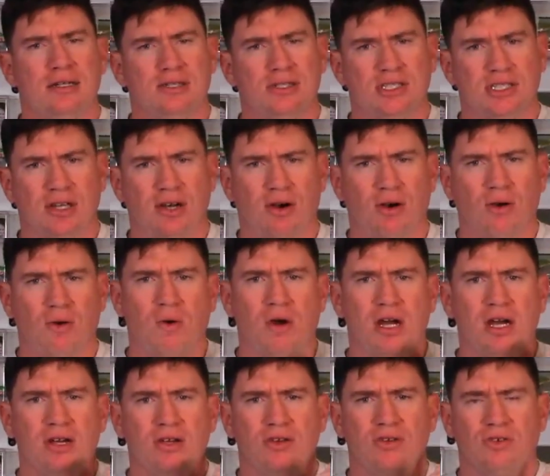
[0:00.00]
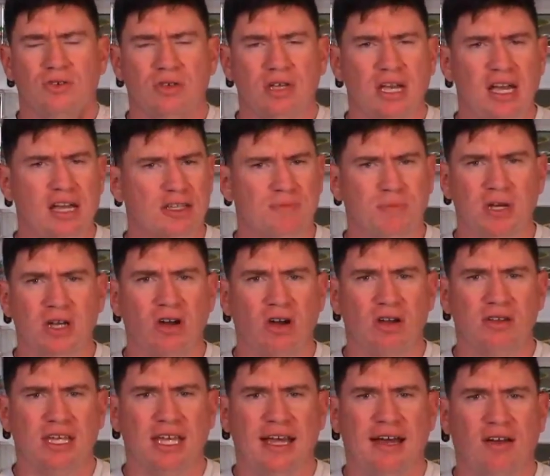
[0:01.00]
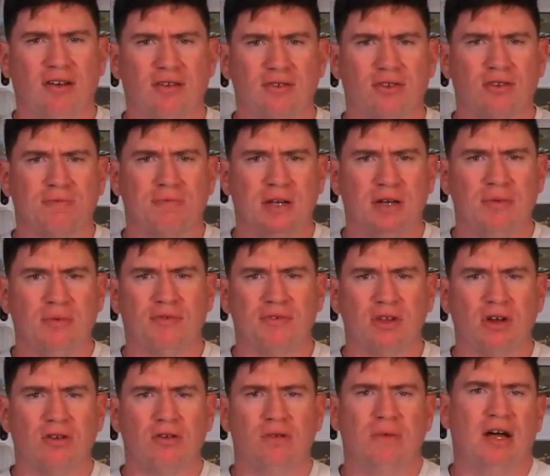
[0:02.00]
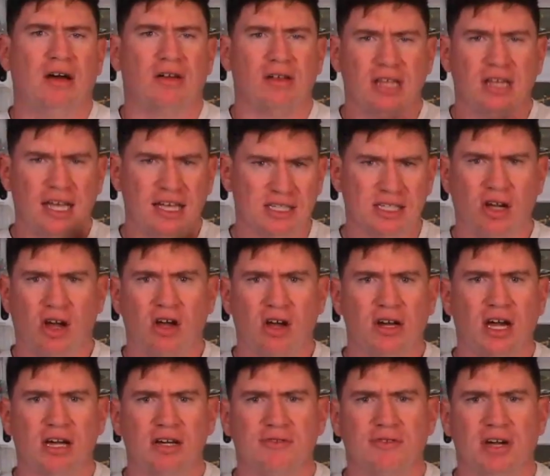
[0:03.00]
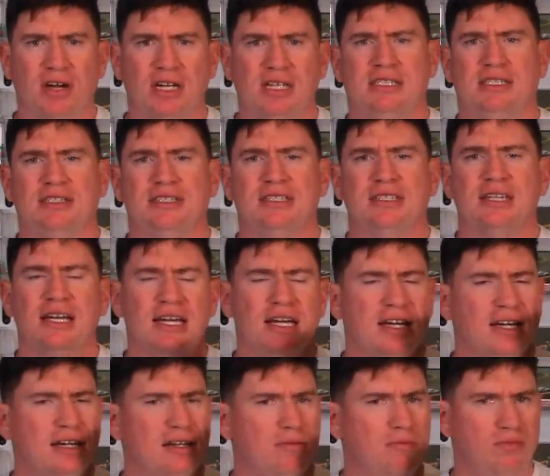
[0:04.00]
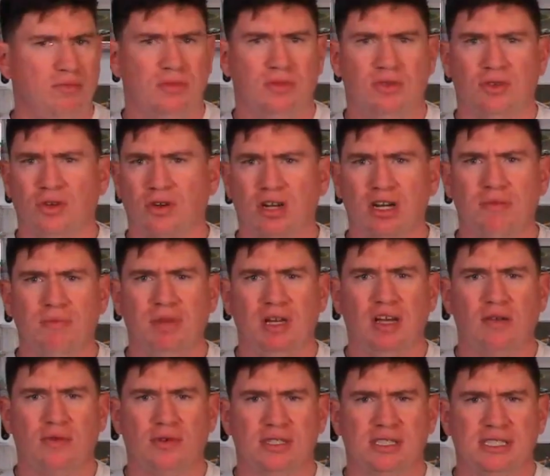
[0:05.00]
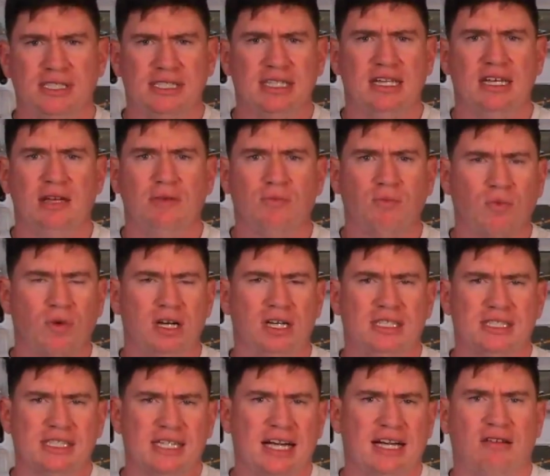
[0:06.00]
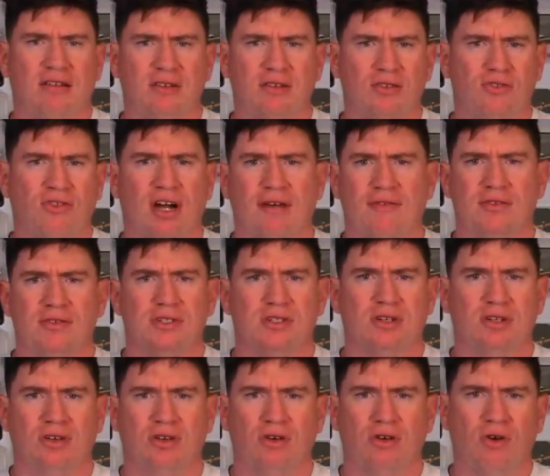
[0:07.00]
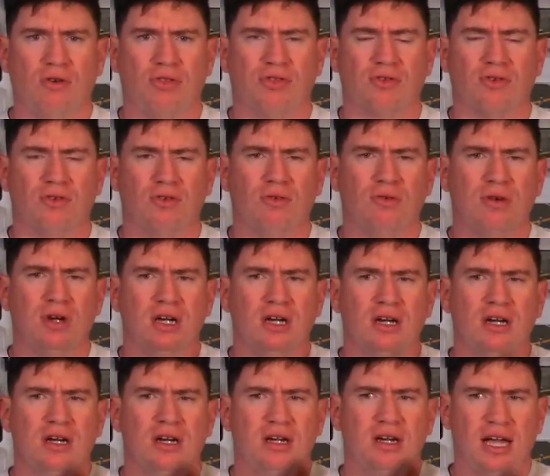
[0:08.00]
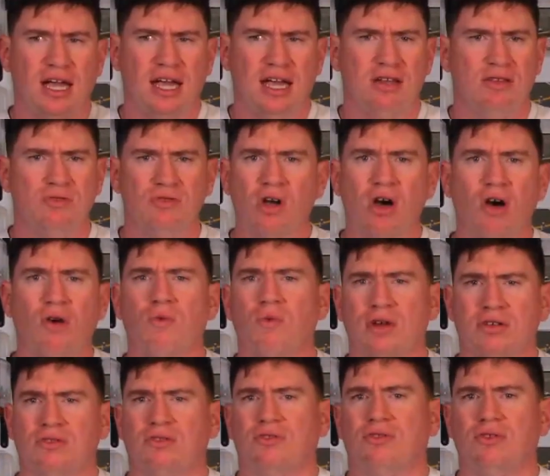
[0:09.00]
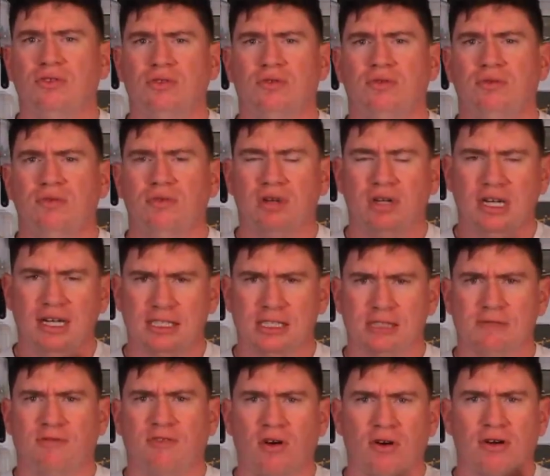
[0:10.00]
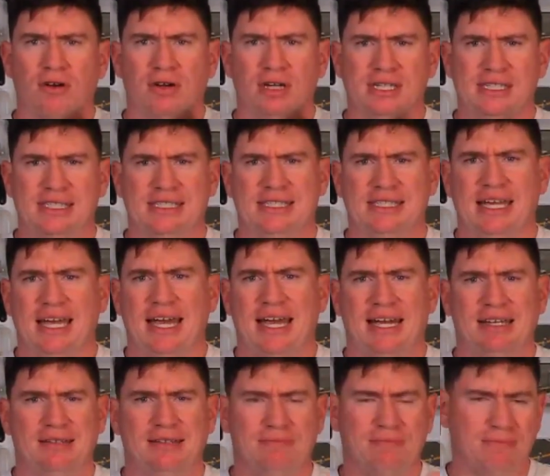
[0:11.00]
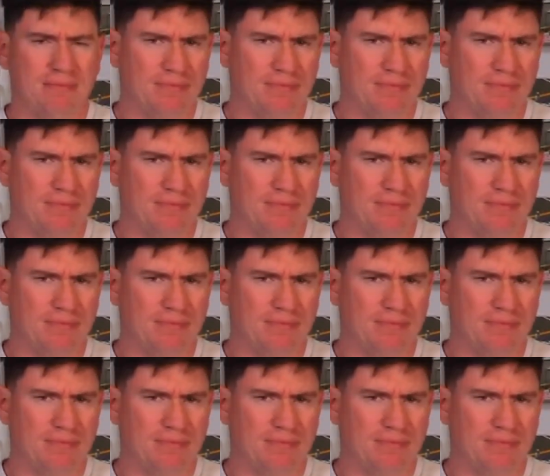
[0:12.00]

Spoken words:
So it's been on the calendar. People have known about it. It's on iRacing. You're going to be able to see what exactly the drivers are going to go through and know what to do as far as that.